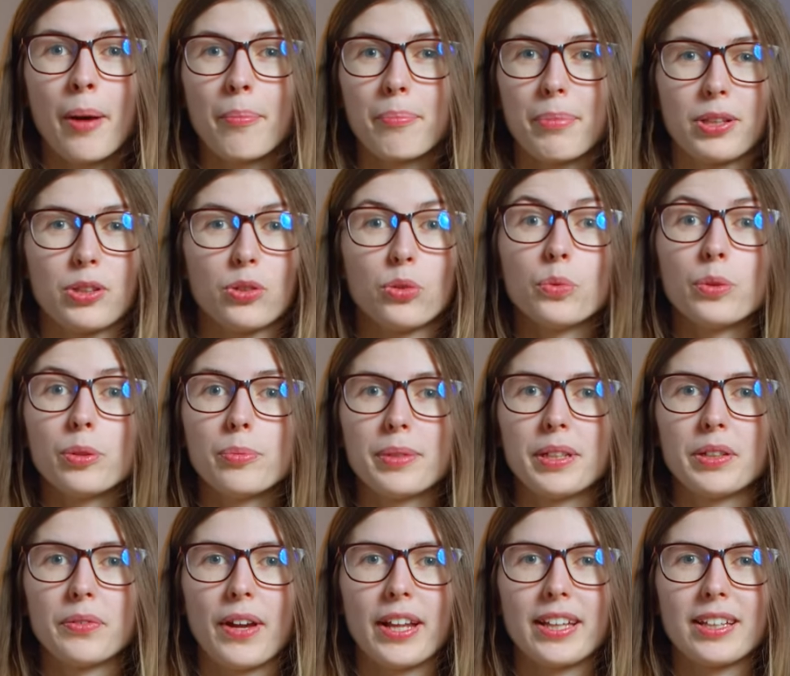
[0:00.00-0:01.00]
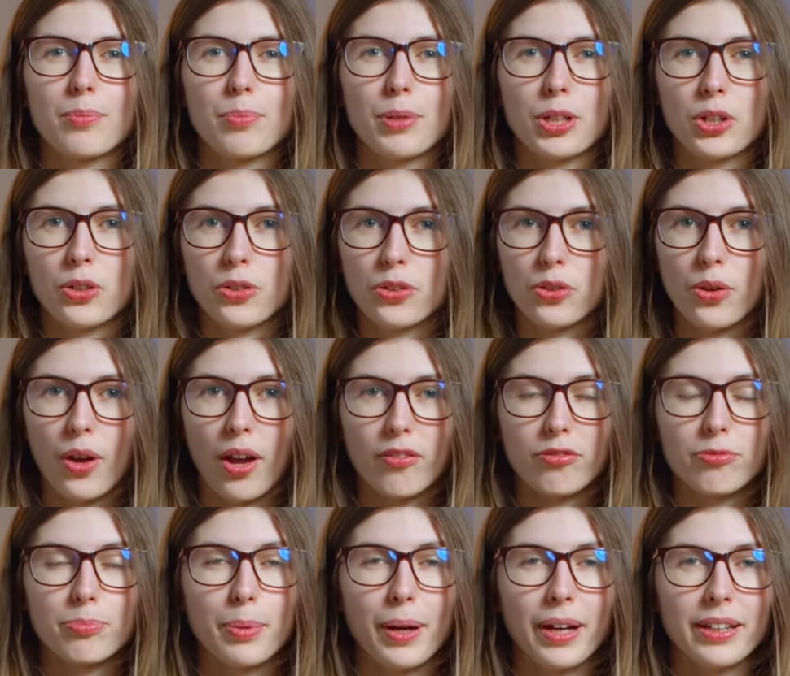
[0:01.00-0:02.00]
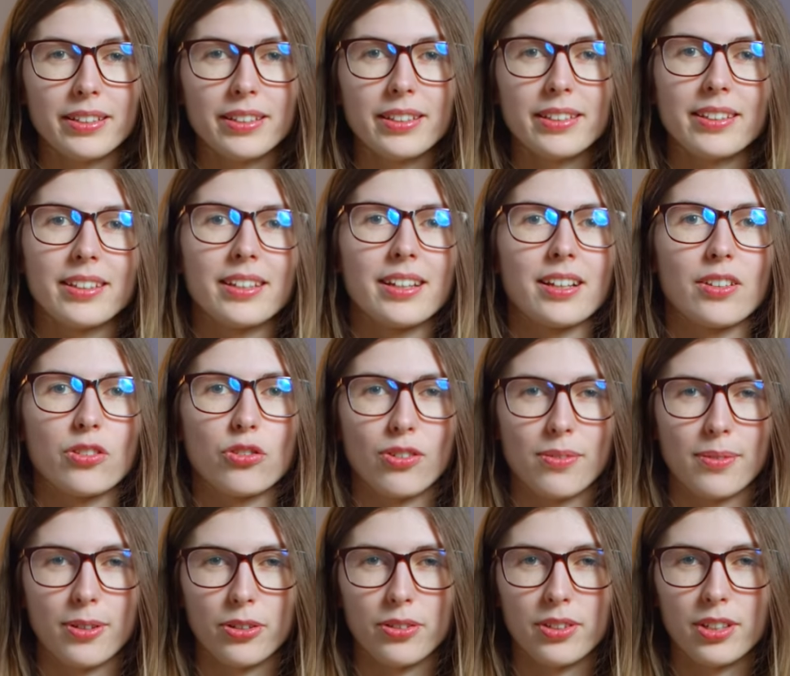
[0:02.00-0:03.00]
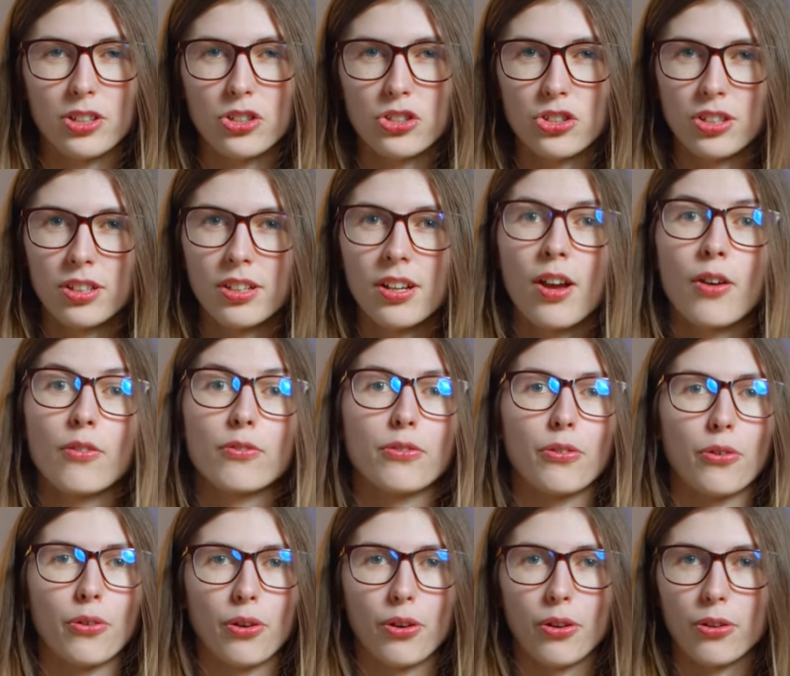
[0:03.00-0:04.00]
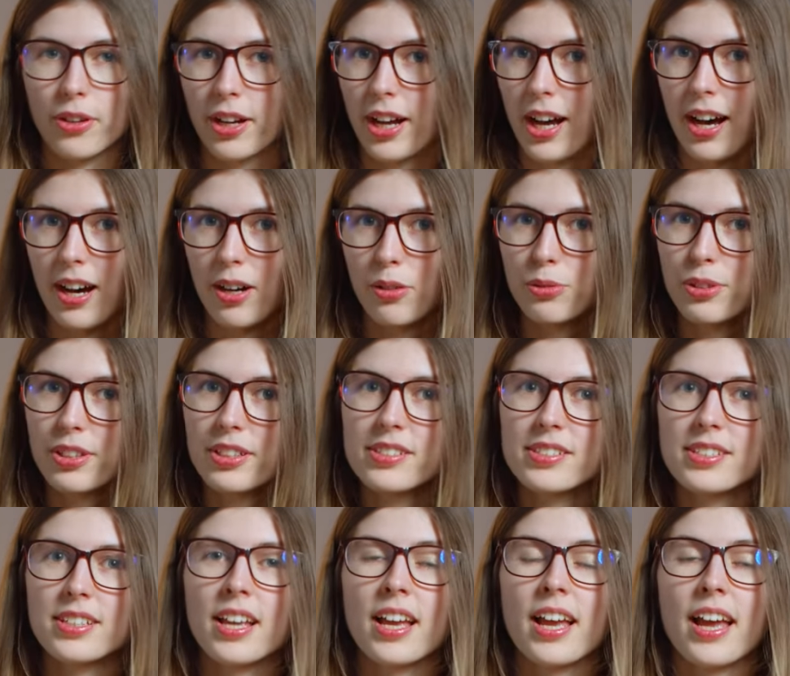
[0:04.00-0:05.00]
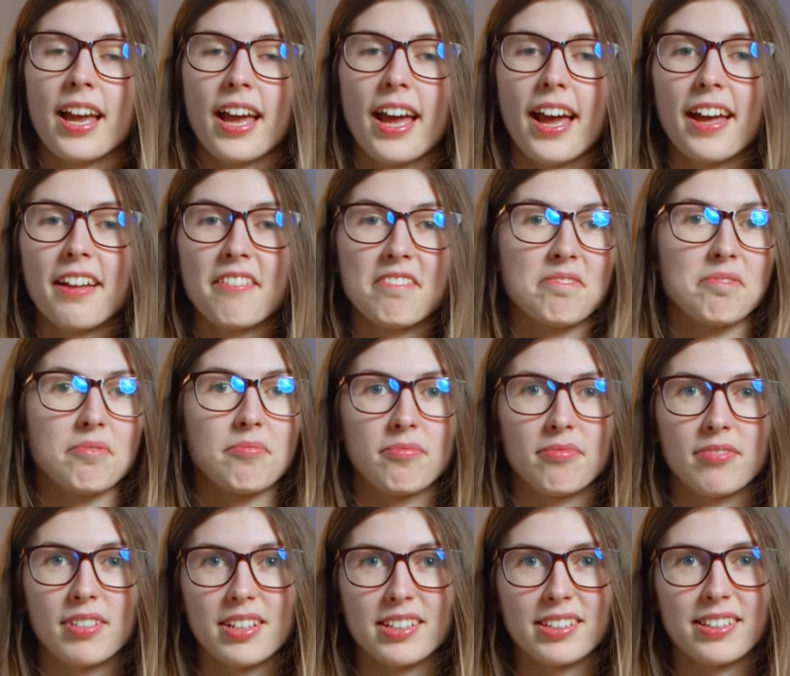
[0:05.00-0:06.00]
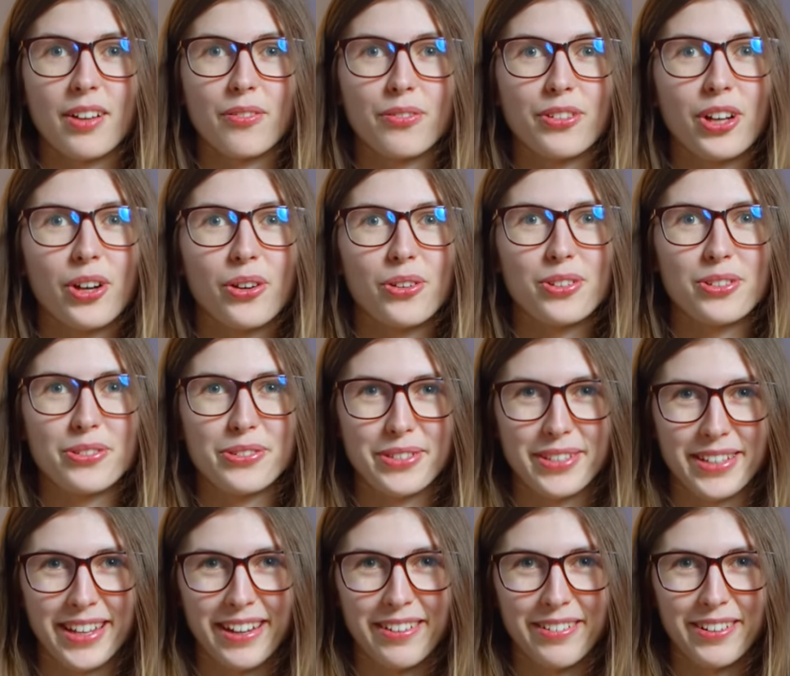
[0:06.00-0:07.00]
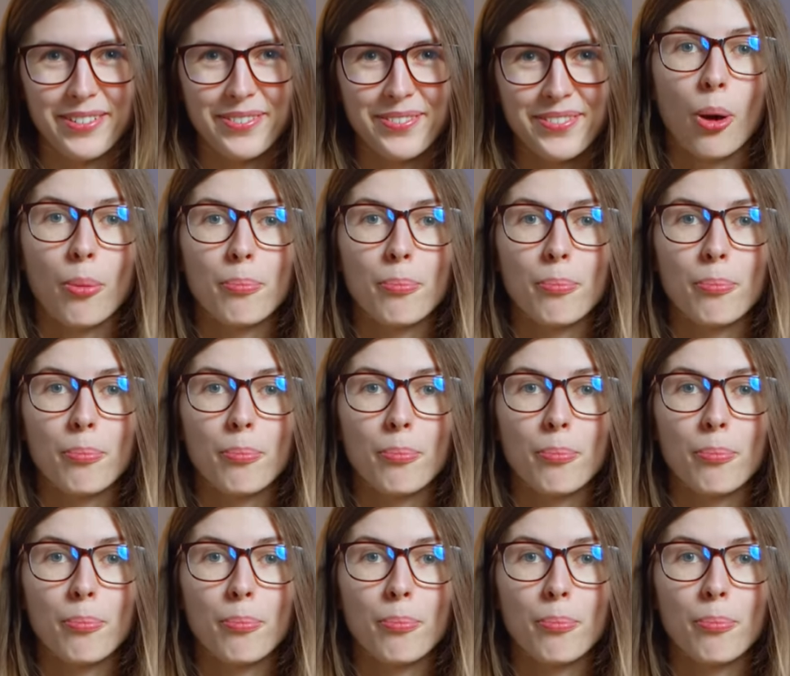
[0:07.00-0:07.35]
but you will be ready because you have practiced in extreme condition for long hours and there's nothing going to scare you.